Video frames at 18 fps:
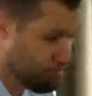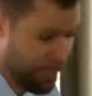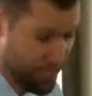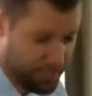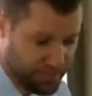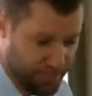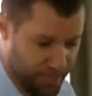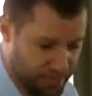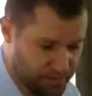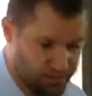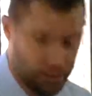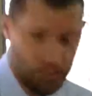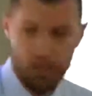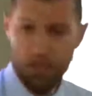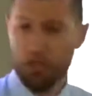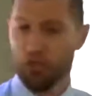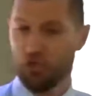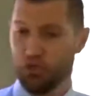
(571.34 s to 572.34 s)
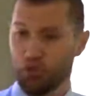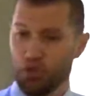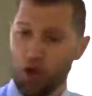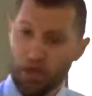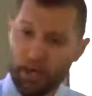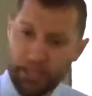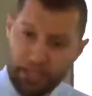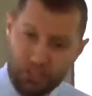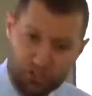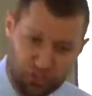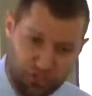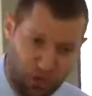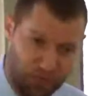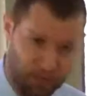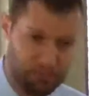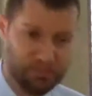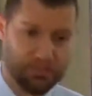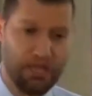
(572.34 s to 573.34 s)
Make sense? You got to get
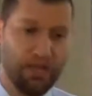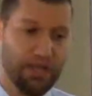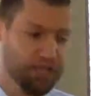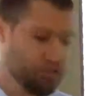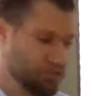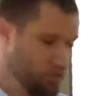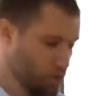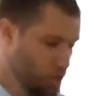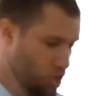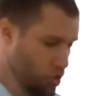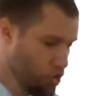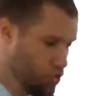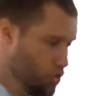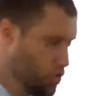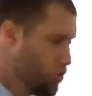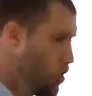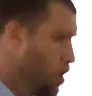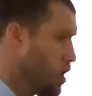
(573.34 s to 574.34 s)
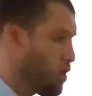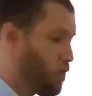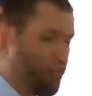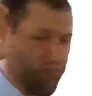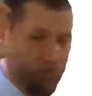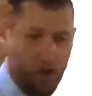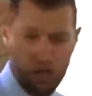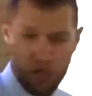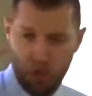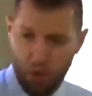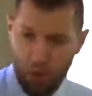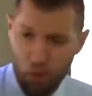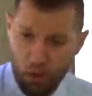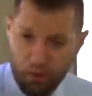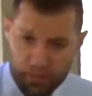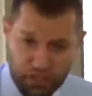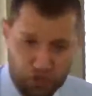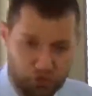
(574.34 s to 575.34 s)
circumcised. You got to follow
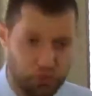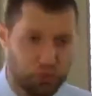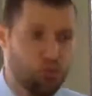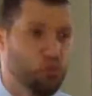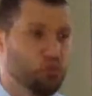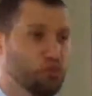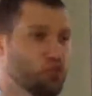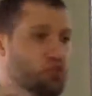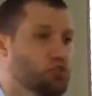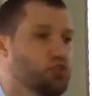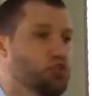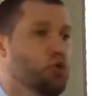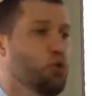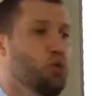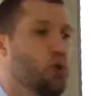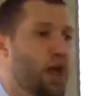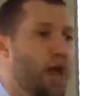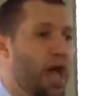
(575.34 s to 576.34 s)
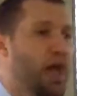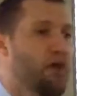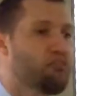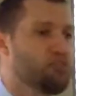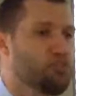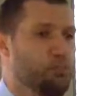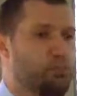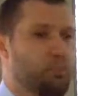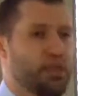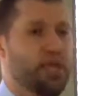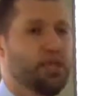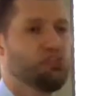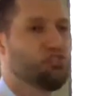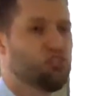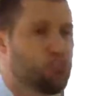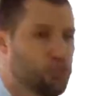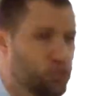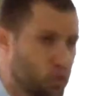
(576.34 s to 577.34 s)
all these rules. You have to
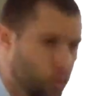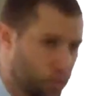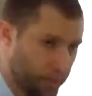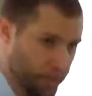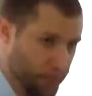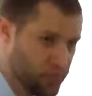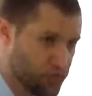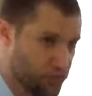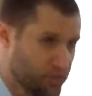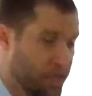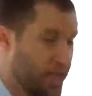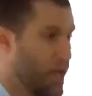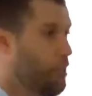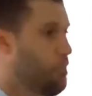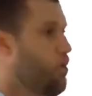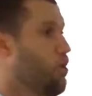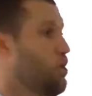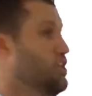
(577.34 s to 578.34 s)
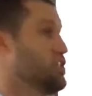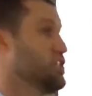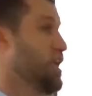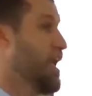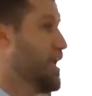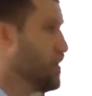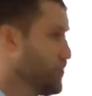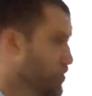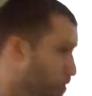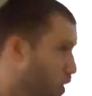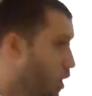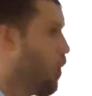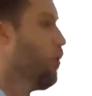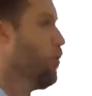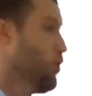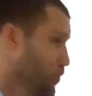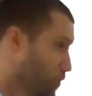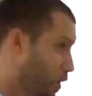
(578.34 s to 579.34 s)
be Jewish. And Paul is saying,
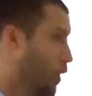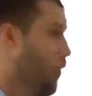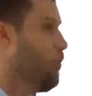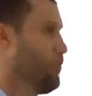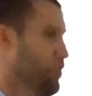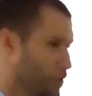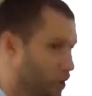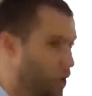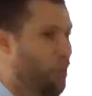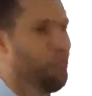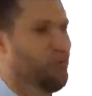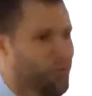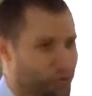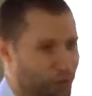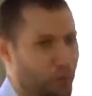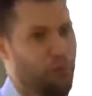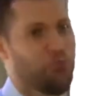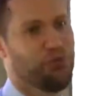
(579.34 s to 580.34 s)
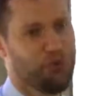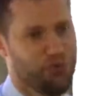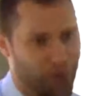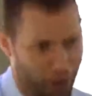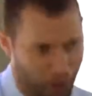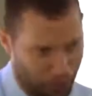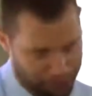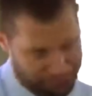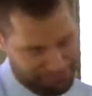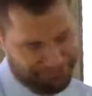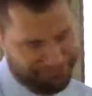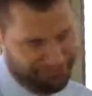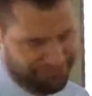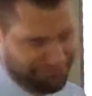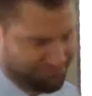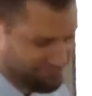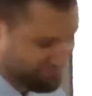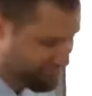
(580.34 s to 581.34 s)
no, no, no, no,
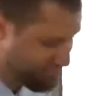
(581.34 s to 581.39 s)
no.